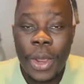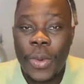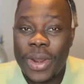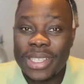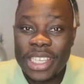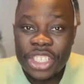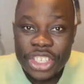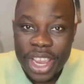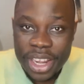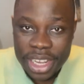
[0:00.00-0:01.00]
When I say
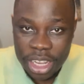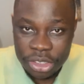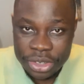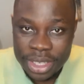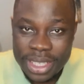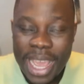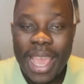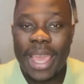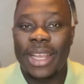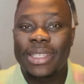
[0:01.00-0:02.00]
Schengen countries,
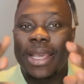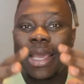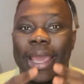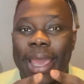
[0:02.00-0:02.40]
it